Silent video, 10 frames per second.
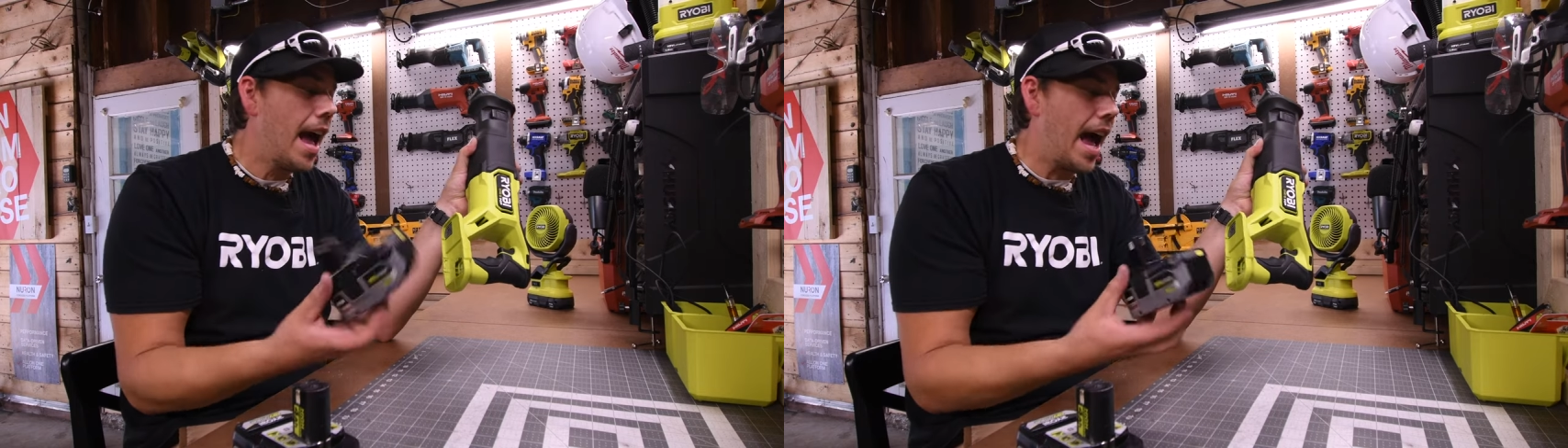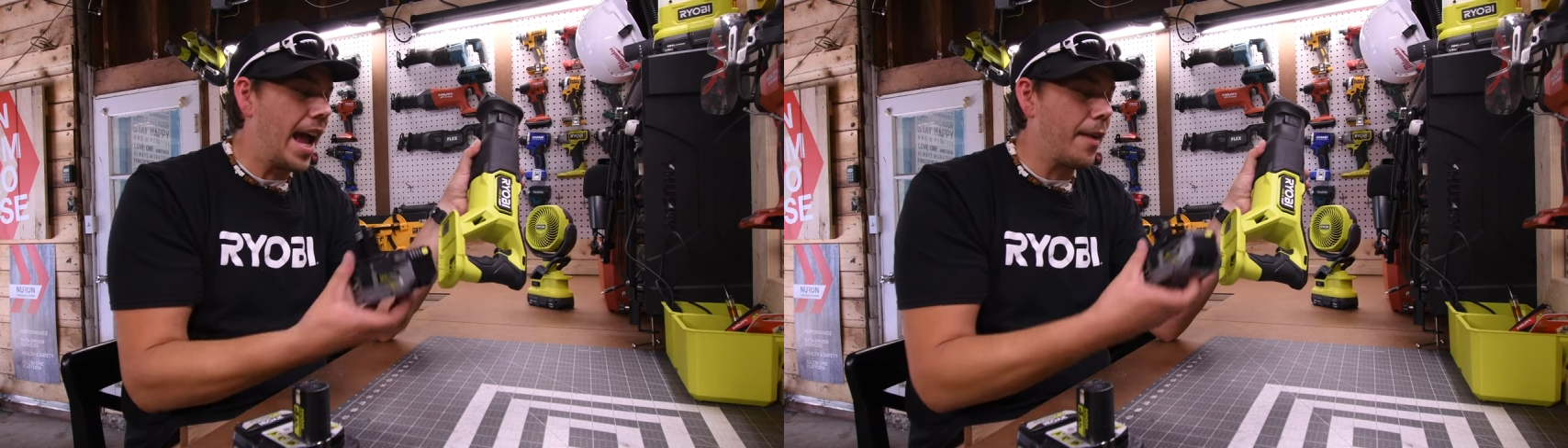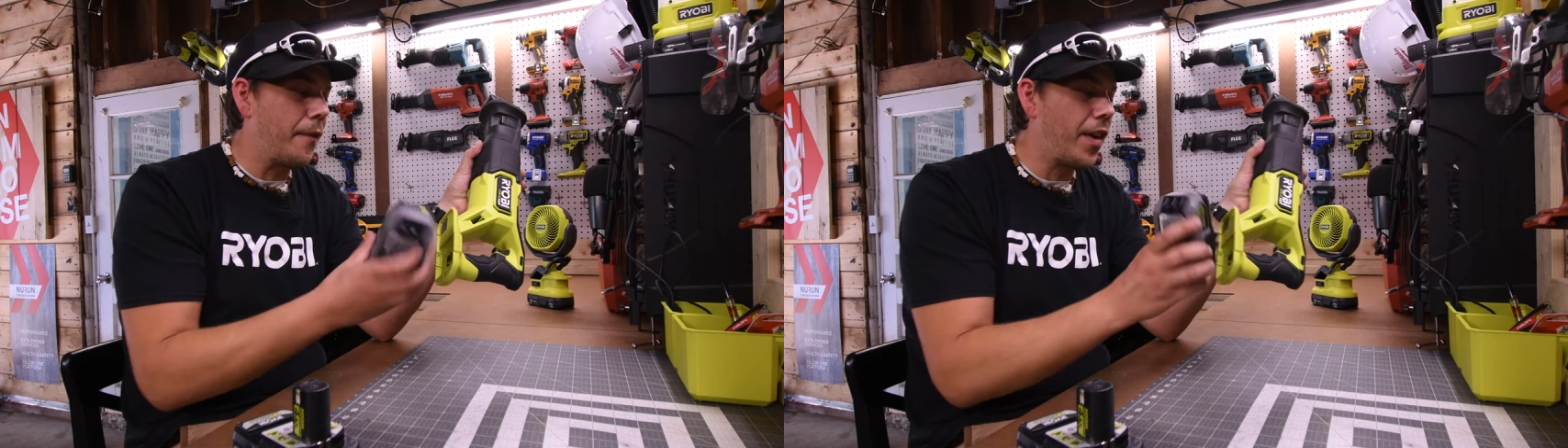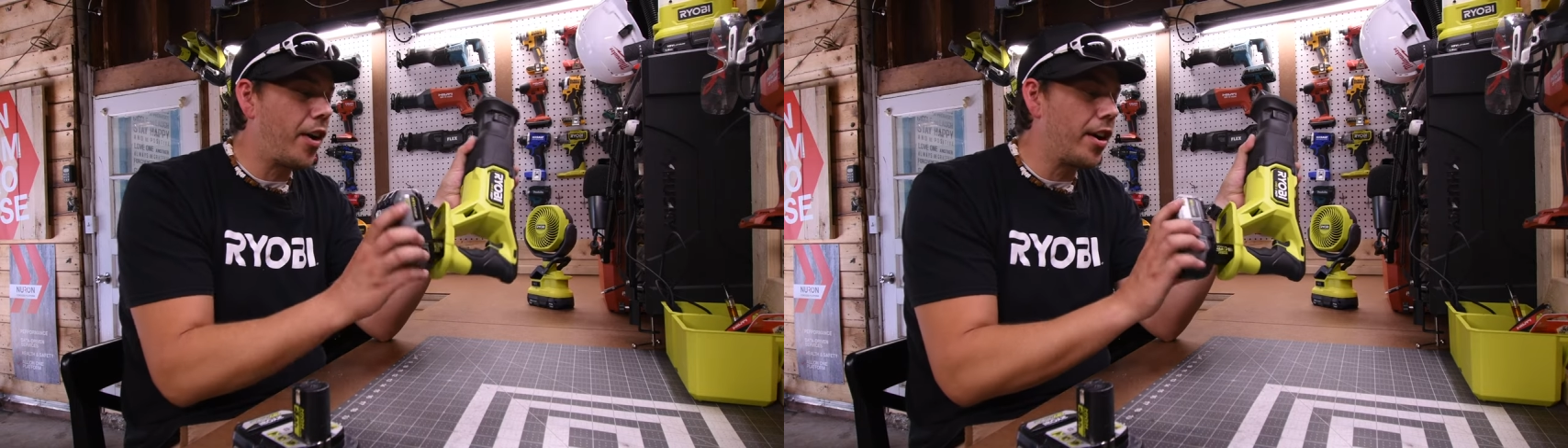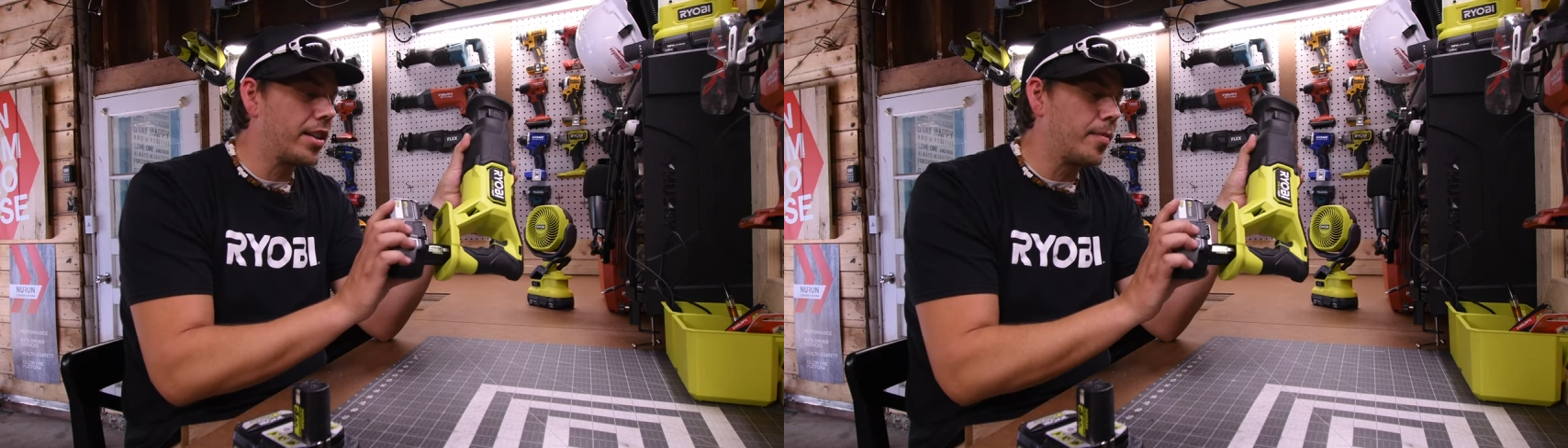I am
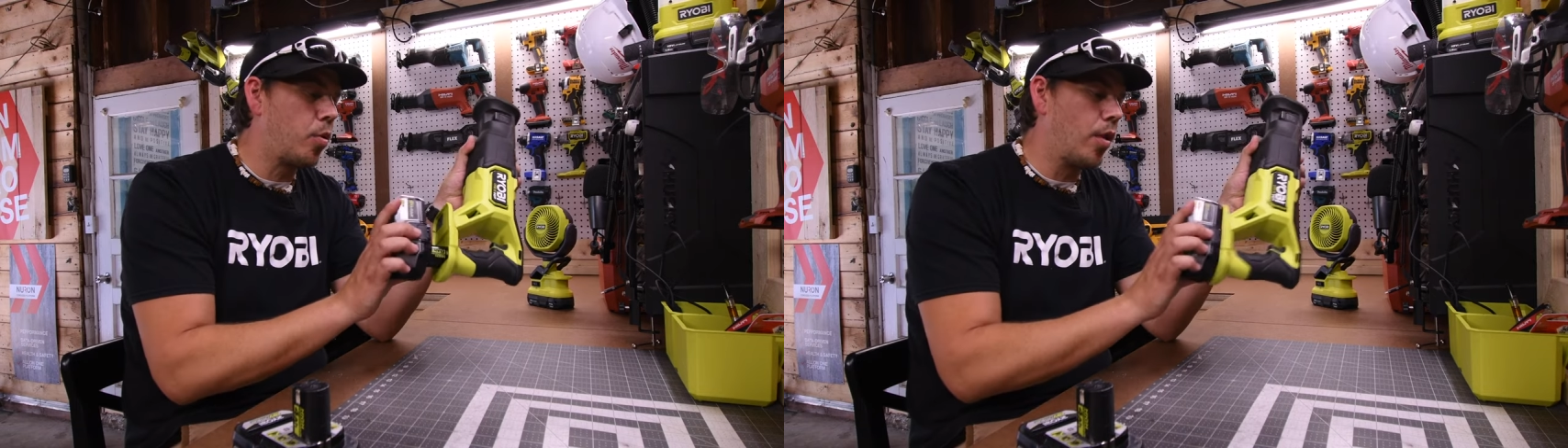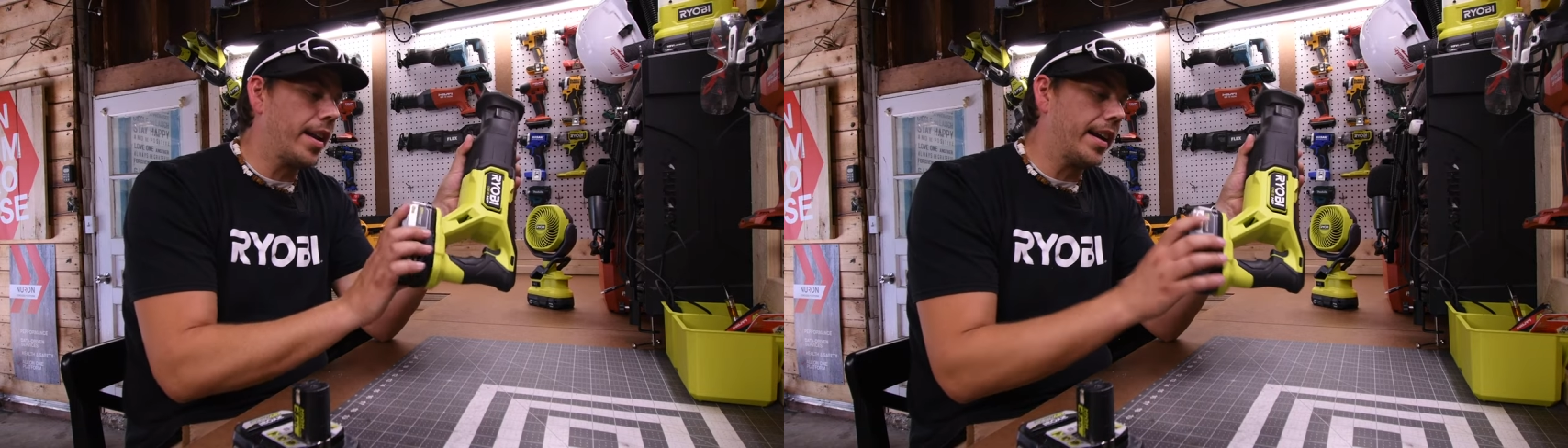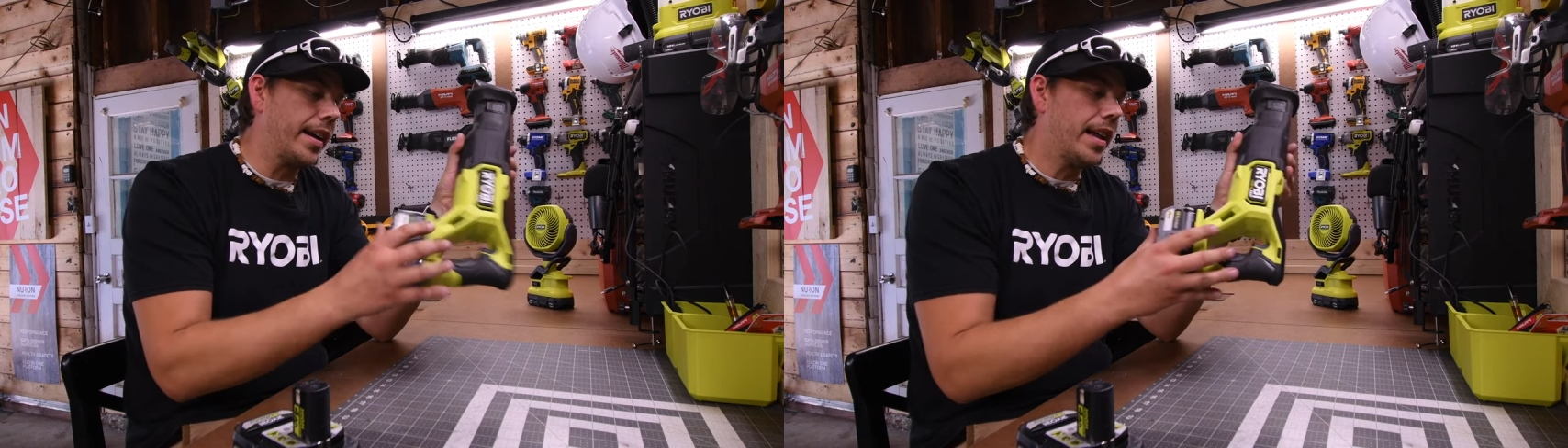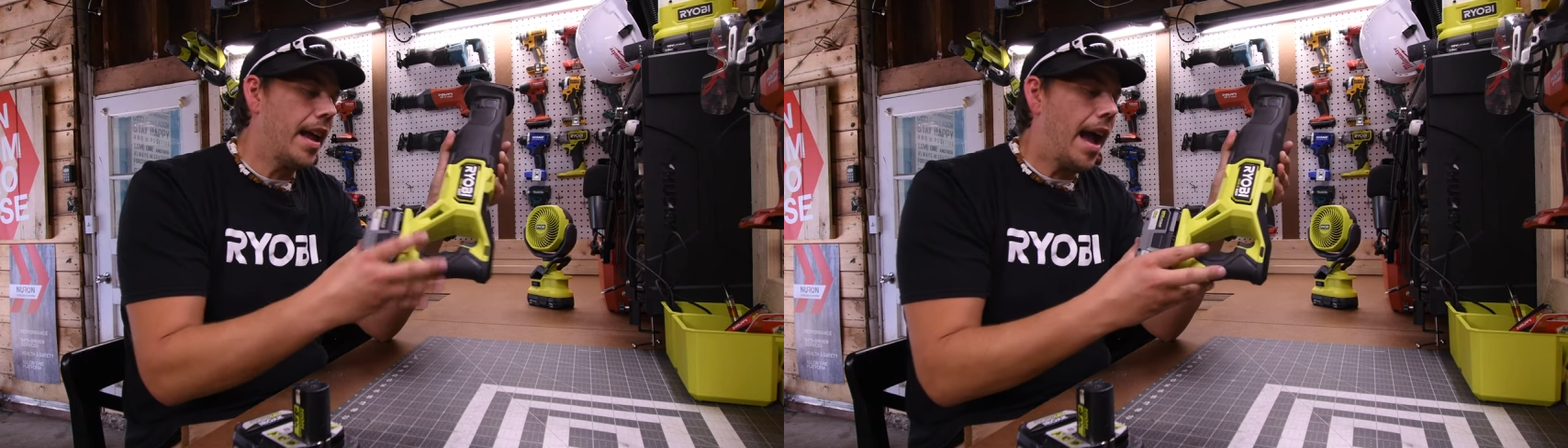very disappointed.